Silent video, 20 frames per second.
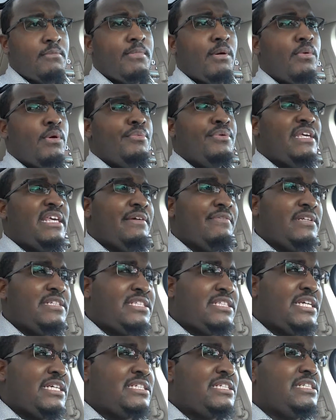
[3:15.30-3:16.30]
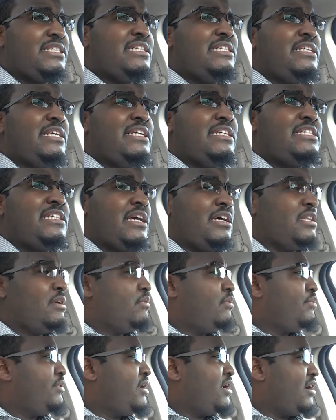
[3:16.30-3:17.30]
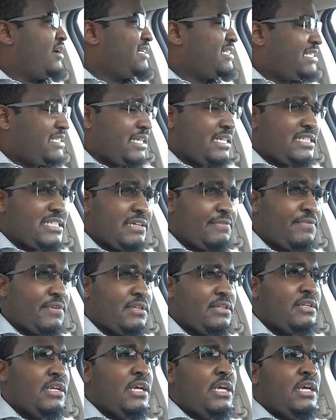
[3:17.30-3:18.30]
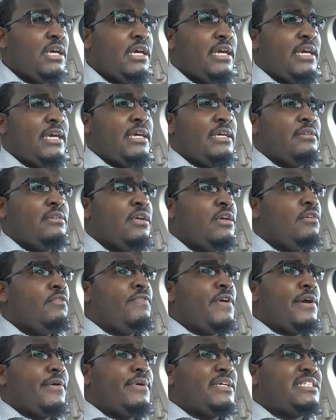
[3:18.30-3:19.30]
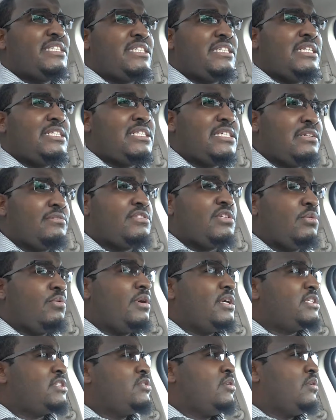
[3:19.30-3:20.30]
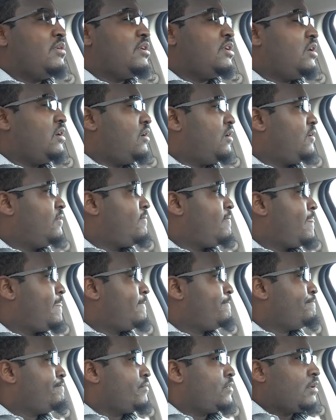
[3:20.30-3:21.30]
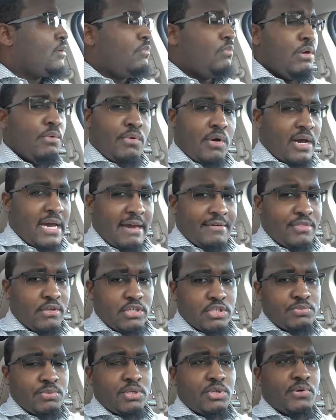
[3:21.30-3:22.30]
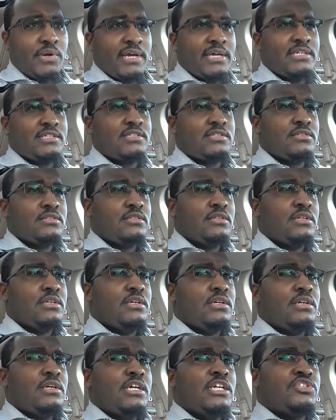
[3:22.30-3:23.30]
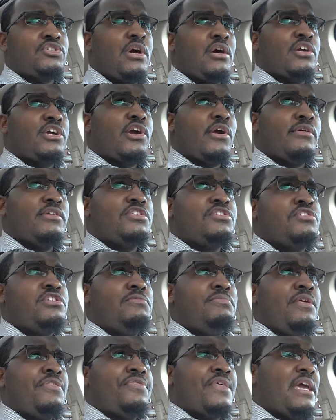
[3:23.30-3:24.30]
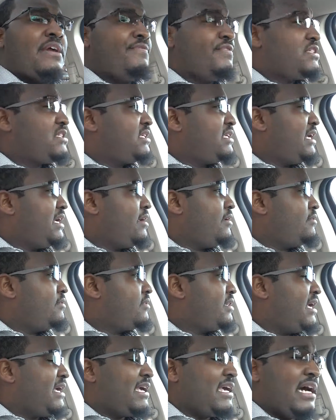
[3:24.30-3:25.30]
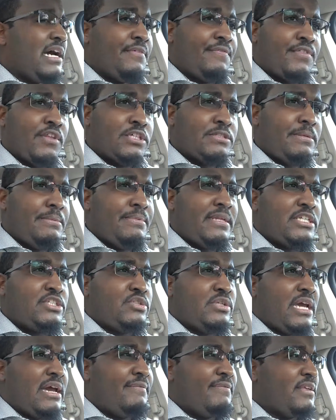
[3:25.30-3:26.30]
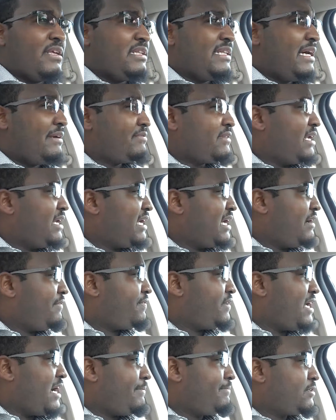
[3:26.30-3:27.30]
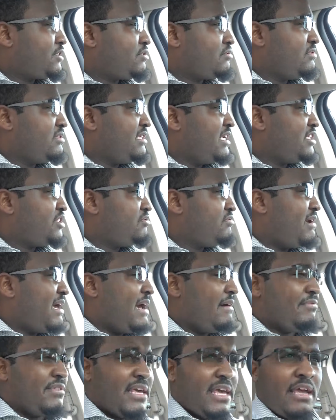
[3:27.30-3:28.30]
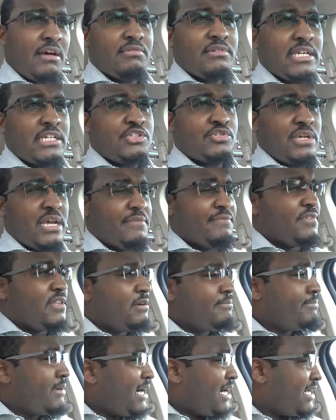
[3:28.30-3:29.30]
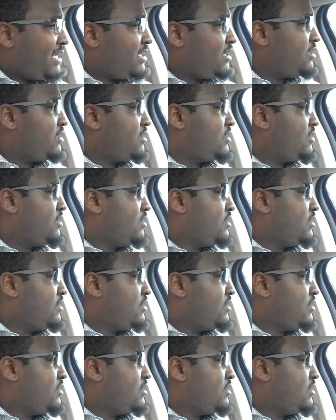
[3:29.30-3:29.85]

But when we give attention to detail and when we are attentive and very sensitive to what's going on, we won't have those regrets. And so I encourage you to be thankful today. Thank God for those people that you have in your life. Thank God for the opportunity that you have, the health that you have in your body,